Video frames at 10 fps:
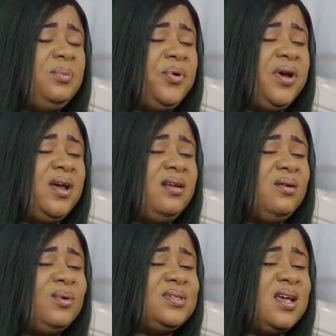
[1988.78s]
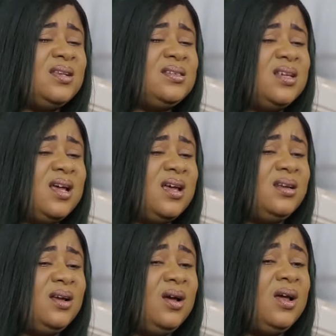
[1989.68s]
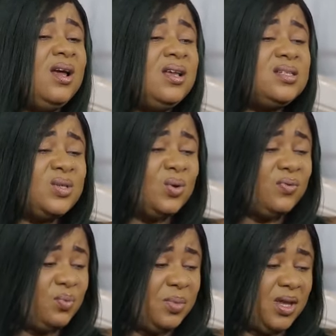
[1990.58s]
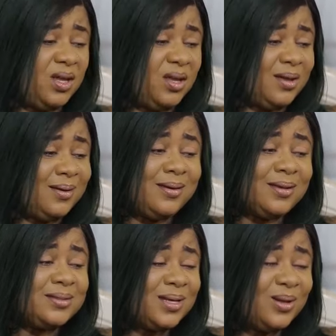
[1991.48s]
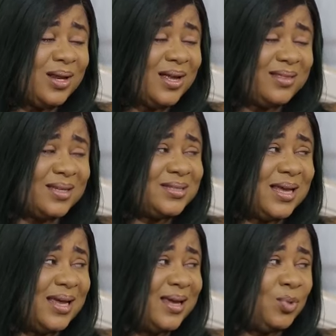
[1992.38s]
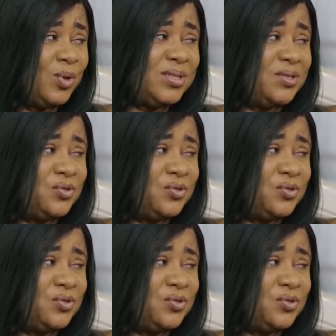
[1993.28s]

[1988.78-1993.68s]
That prayer that was answered is not for me. Tell her that I am not